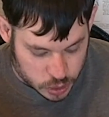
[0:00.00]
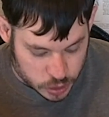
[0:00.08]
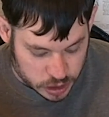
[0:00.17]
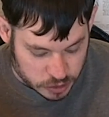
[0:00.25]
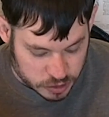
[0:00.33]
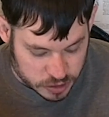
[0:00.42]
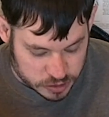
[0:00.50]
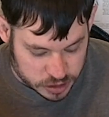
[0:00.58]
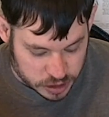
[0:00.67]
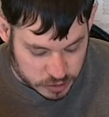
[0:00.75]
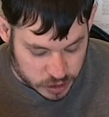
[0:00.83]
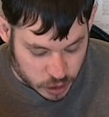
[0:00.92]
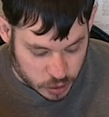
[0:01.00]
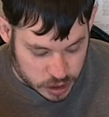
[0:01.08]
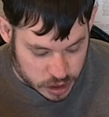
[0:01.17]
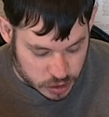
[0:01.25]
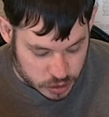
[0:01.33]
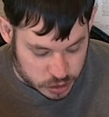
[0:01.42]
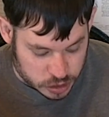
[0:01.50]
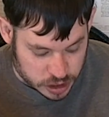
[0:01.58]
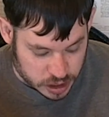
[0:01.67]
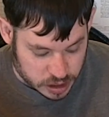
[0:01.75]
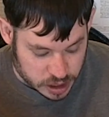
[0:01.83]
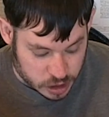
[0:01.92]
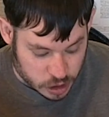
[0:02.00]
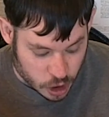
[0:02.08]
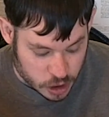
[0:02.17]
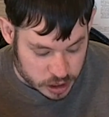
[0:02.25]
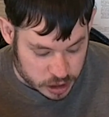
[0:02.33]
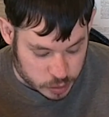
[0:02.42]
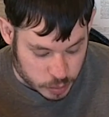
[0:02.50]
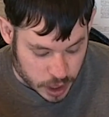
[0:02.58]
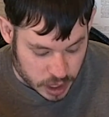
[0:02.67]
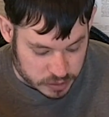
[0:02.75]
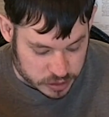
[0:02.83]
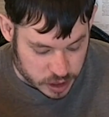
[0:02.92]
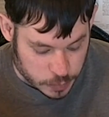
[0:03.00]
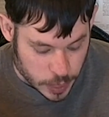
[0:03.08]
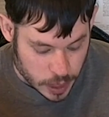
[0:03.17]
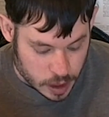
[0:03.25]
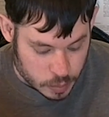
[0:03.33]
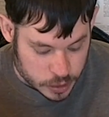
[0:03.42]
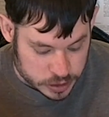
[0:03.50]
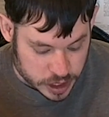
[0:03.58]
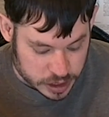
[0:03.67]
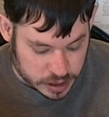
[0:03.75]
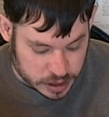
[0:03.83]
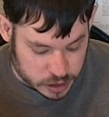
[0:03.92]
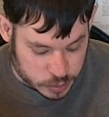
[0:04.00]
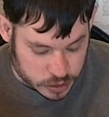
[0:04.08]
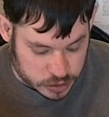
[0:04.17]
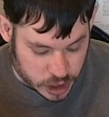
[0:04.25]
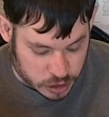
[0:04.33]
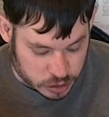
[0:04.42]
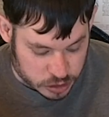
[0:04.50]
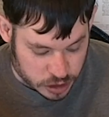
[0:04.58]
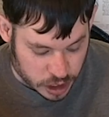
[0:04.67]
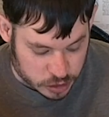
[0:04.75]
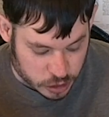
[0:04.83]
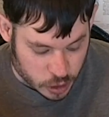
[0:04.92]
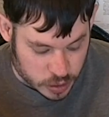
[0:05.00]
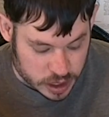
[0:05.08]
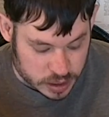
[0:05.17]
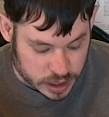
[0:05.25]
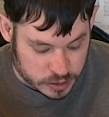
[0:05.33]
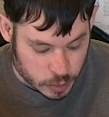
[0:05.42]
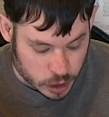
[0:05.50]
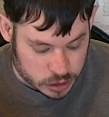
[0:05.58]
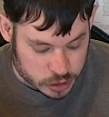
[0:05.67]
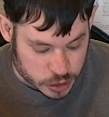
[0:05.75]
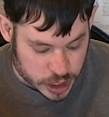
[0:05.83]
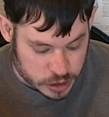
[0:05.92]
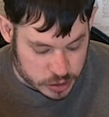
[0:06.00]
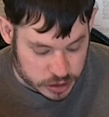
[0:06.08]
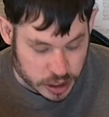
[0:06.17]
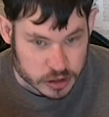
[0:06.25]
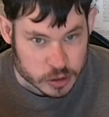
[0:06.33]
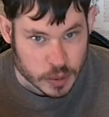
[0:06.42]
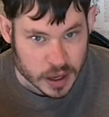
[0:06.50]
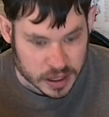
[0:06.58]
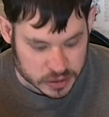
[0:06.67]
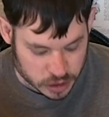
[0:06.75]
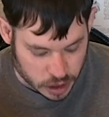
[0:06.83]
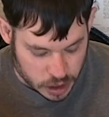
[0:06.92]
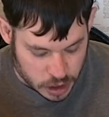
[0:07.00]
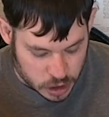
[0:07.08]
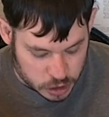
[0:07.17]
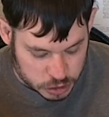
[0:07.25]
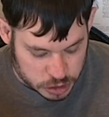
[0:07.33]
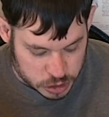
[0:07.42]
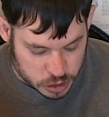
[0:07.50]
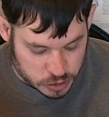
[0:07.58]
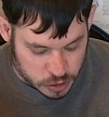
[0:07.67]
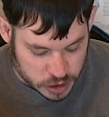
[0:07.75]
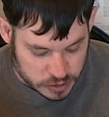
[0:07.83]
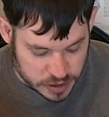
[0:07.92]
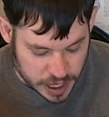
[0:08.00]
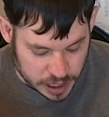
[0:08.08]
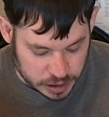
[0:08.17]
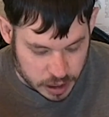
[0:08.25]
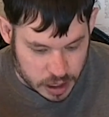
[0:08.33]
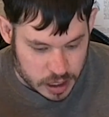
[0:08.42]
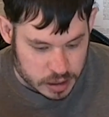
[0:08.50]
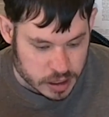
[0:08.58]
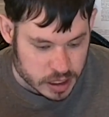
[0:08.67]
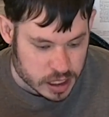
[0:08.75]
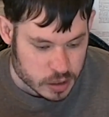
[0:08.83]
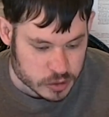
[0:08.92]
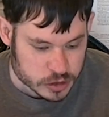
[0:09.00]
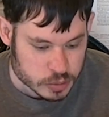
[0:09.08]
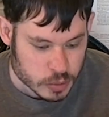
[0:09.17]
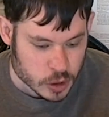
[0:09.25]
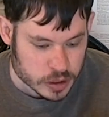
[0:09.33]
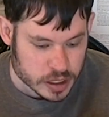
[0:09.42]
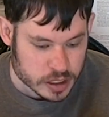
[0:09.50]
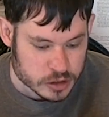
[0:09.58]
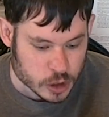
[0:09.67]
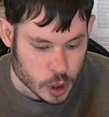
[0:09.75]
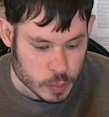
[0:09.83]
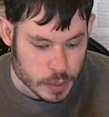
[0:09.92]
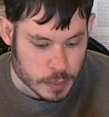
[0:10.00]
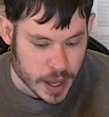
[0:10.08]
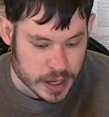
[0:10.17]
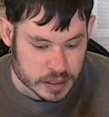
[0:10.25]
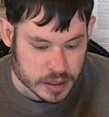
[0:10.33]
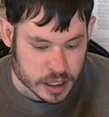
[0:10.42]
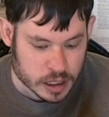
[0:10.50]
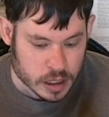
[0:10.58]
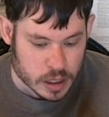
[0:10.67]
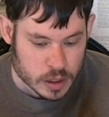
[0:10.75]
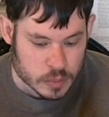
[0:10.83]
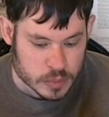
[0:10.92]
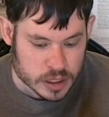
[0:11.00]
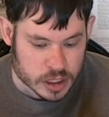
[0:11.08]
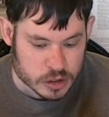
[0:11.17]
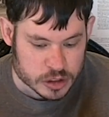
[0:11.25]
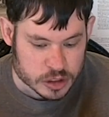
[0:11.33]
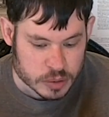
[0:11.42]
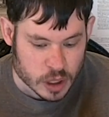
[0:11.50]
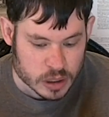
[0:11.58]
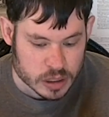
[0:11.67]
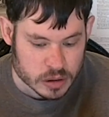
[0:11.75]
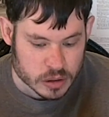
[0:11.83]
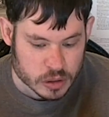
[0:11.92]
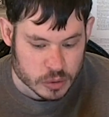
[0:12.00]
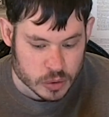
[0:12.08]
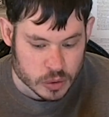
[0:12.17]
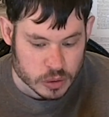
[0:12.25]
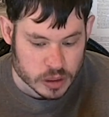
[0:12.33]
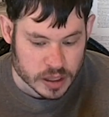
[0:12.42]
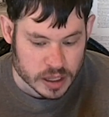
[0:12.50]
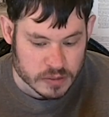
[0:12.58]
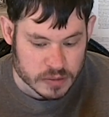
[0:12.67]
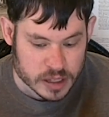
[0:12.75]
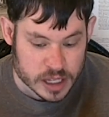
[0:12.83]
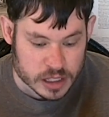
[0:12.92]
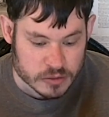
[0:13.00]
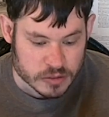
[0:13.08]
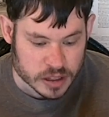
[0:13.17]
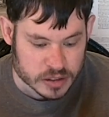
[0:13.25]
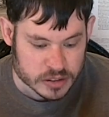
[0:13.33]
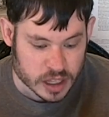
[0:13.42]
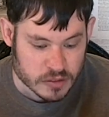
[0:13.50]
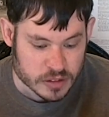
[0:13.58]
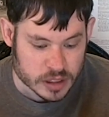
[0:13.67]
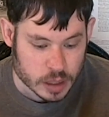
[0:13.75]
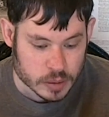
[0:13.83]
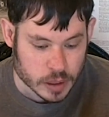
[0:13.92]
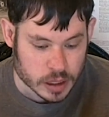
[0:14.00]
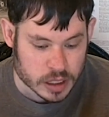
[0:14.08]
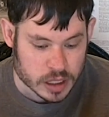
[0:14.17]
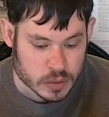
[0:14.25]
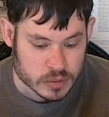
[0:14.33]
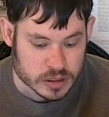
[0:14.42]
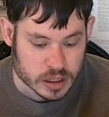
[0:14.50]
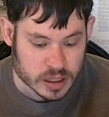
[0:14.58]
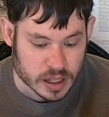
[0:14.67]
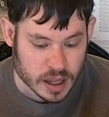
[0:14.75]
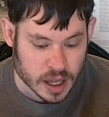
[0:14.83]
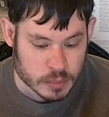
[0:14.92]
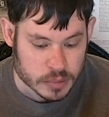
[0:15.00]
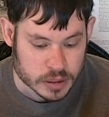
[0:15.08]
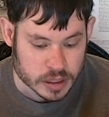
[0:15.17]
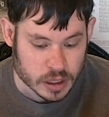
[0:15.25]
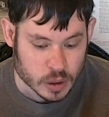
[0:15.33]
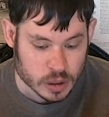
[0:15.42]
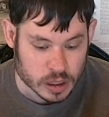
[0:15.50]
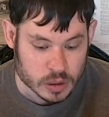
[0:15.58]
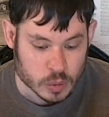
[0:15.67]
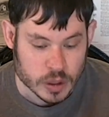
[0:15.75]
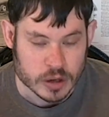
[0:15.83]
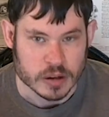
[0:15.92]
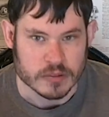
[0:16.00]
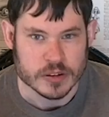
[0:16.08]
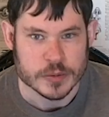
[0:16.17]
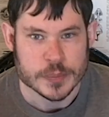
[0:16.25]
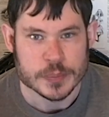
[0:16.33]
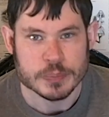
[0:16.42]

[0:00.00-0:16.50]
During the difficult years, he'd guarded his privacy, protecting his possessions as though he lived among traitors and spies. She knew for a fact that he was smoking dope back then, because she smelled it through the heating vents, a phenomenon he was unhappily unaware of.